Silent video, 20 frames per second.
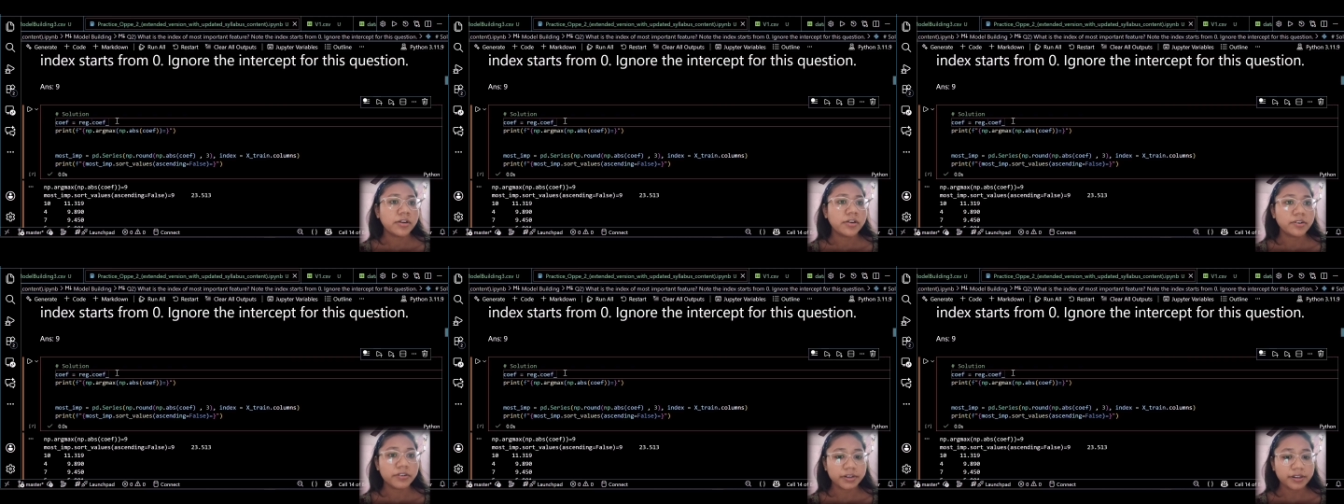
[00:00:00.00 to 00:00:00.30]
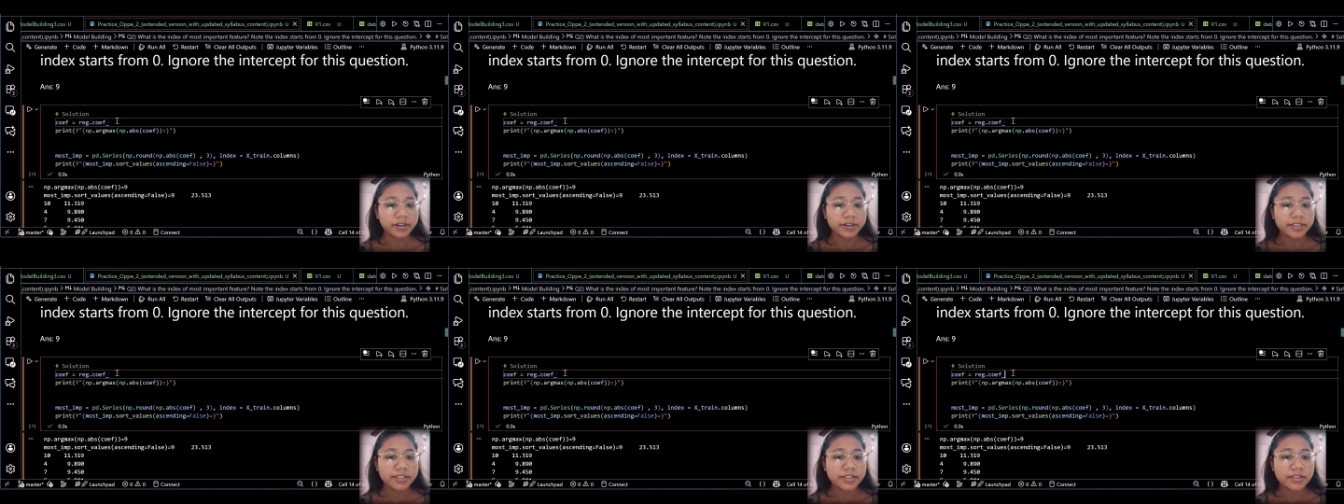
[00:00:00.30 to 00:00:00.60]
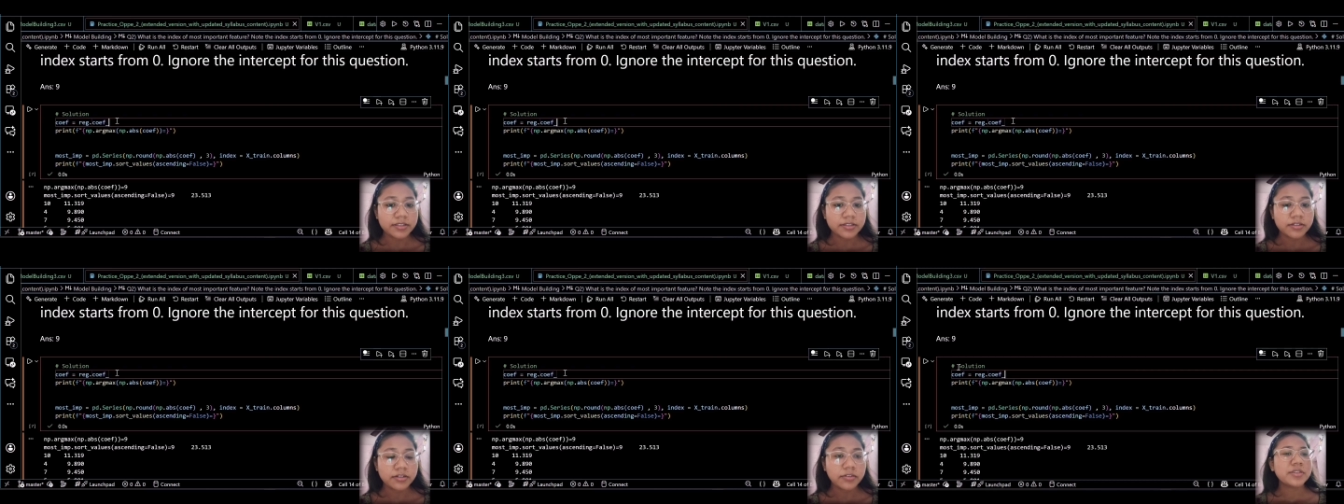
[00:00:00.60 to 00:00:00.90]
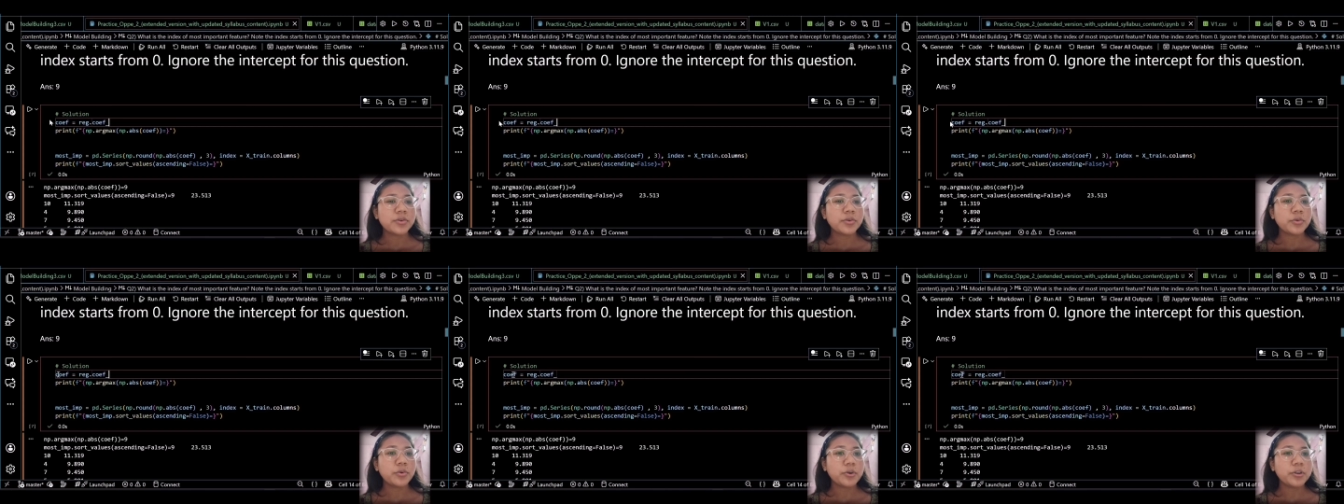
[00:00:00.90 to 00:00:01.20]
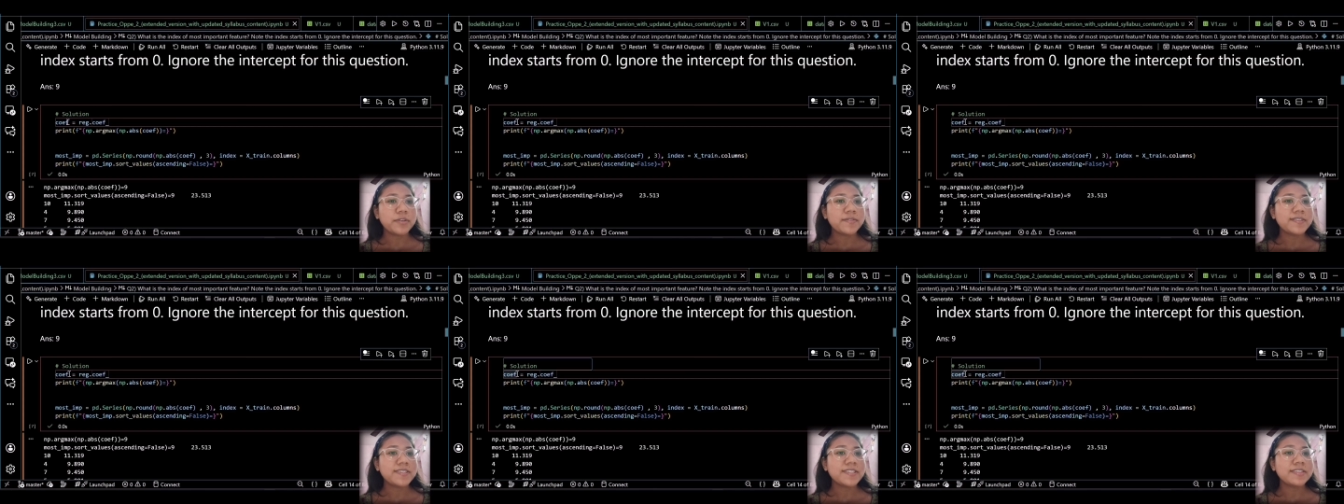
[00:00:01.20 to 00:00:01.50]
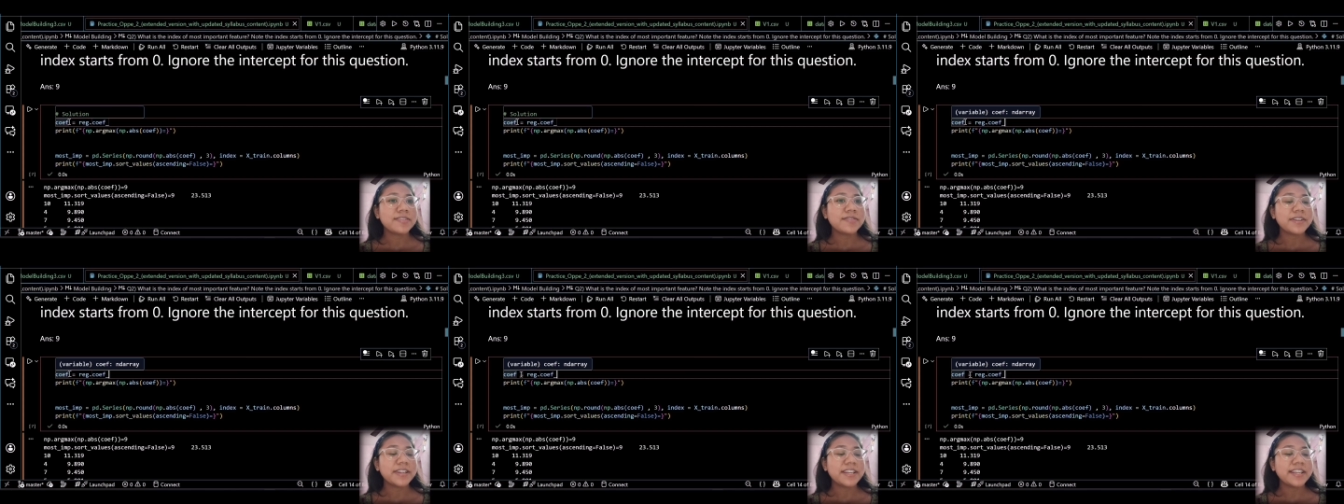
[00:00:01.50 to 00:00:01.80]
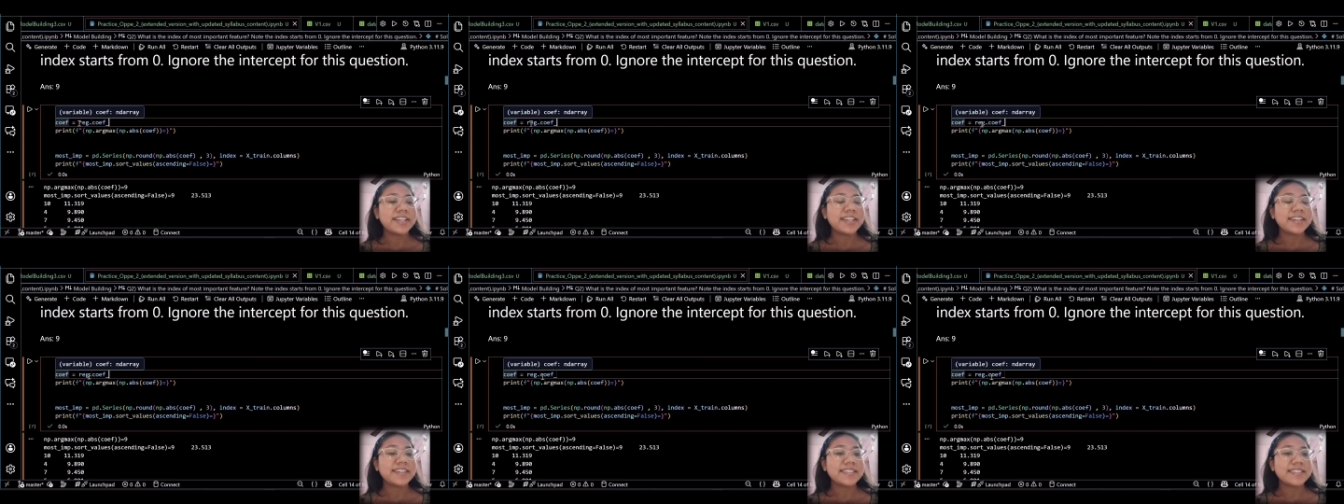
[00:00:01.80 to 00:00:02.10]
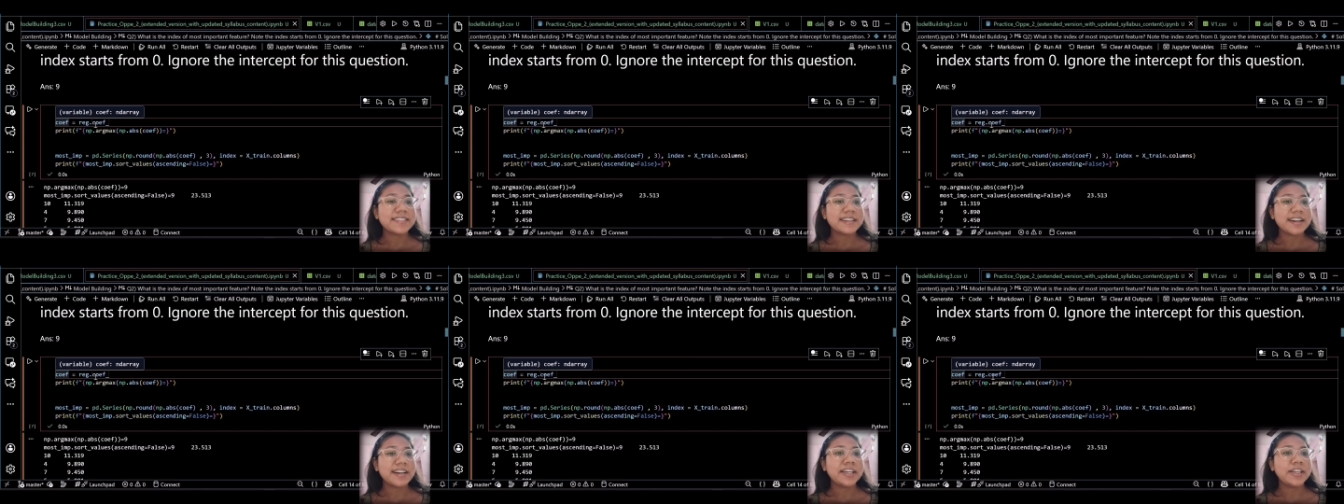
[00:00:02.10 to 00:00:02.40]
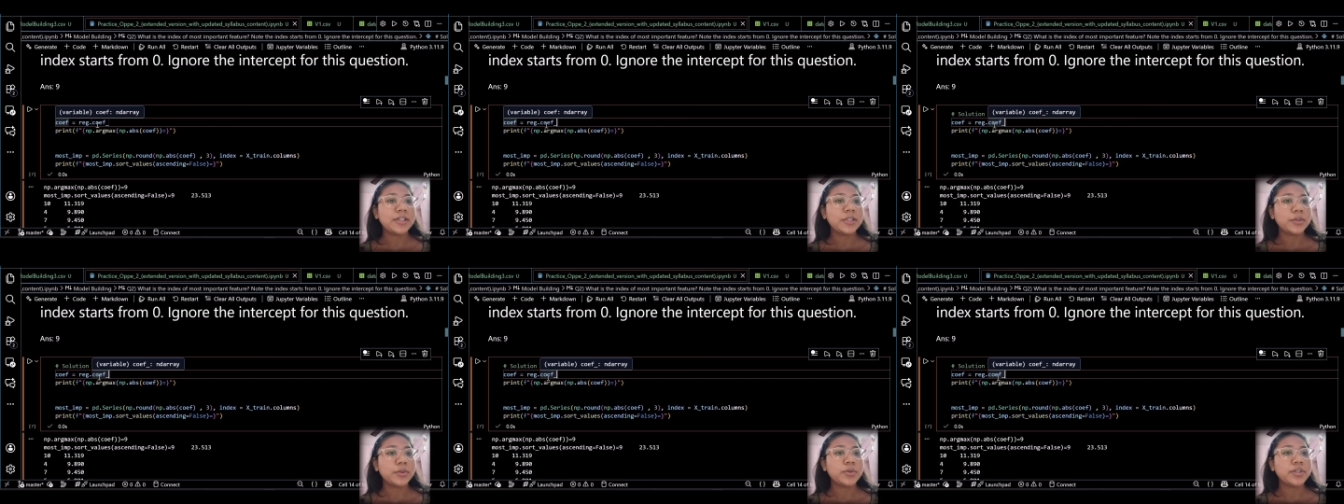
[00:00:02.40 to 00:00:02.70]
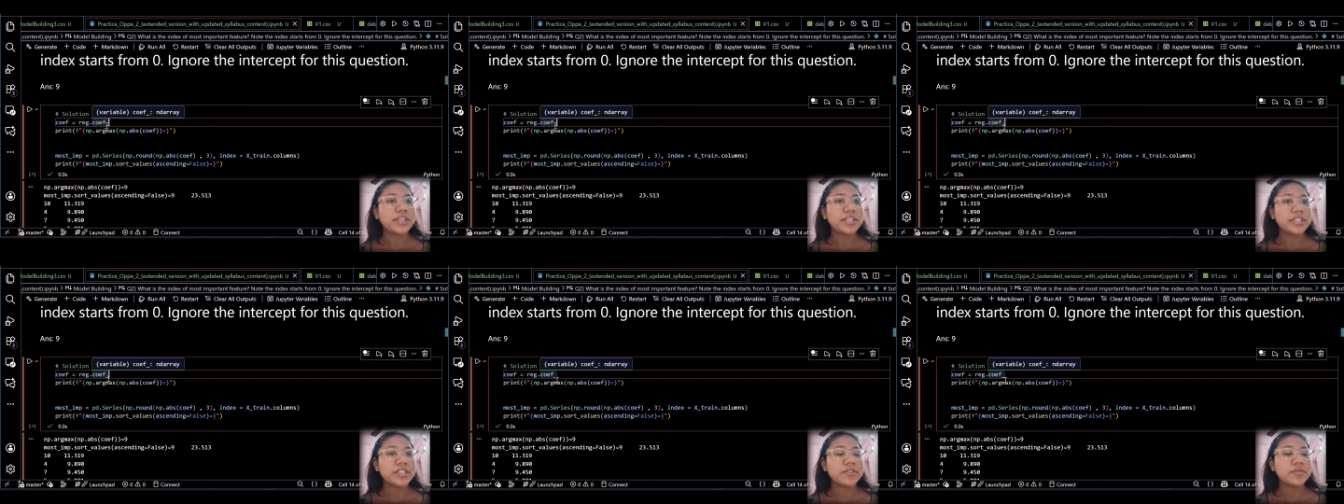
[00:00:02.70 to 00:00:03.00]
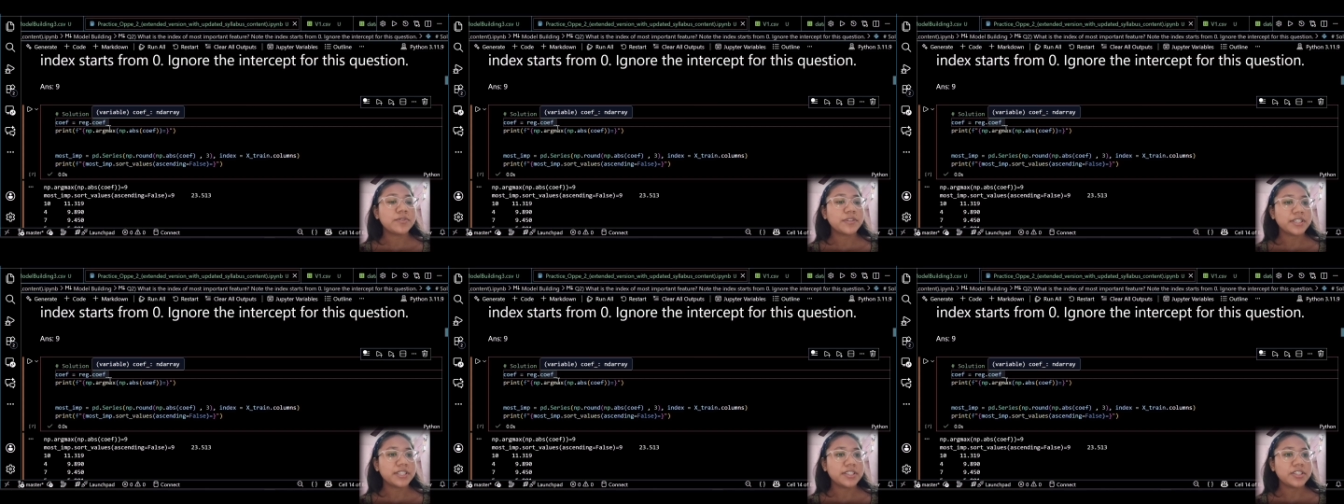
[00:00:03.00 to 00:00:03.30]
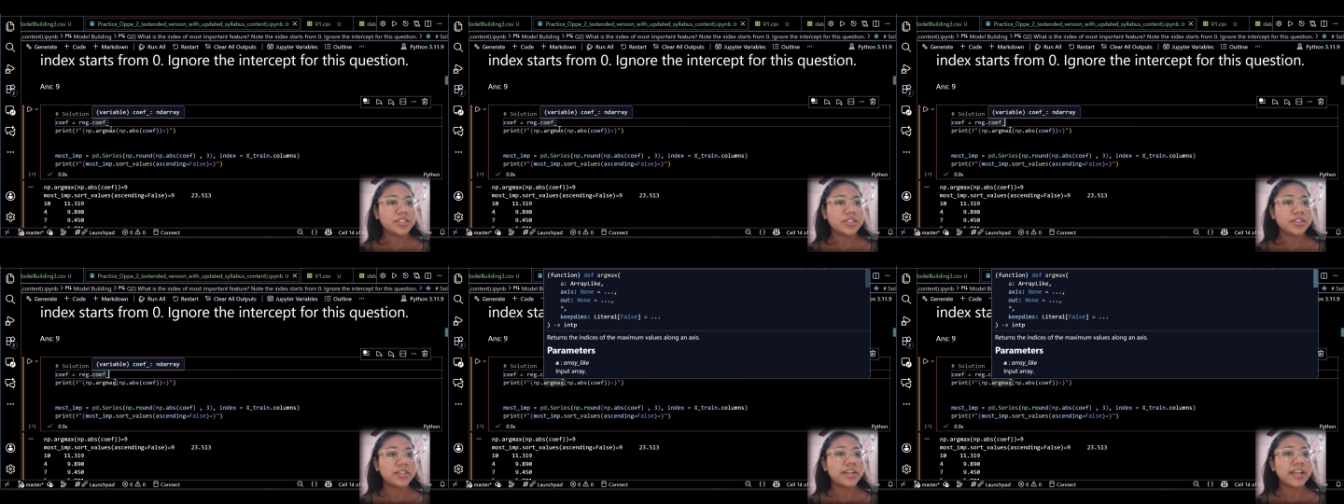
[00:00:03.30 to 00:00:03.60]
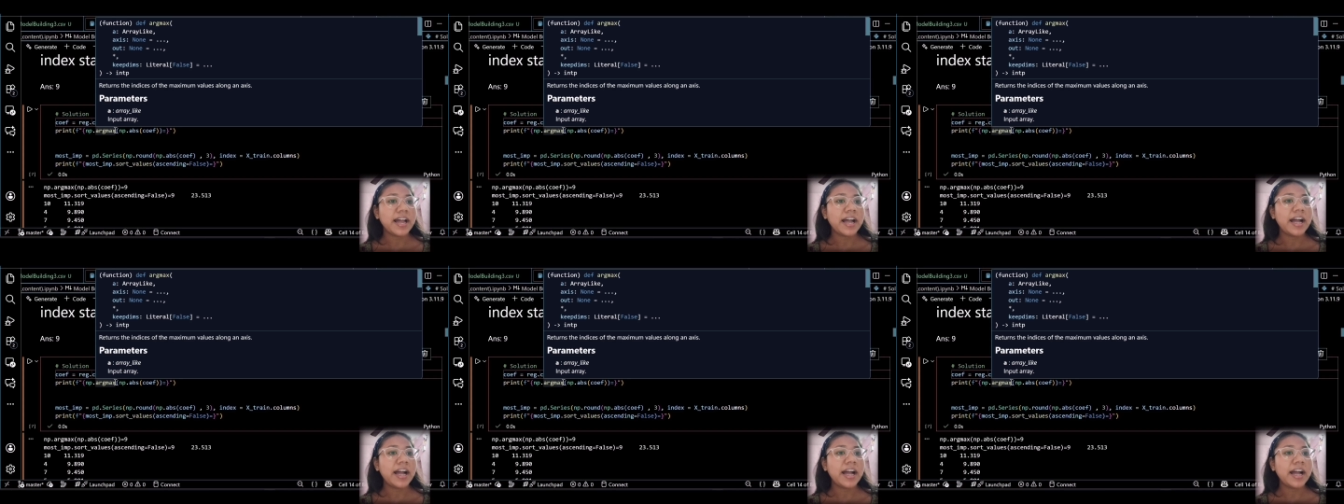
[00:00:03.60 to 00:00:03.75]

regressor. So coef is the weight assigned to each feature,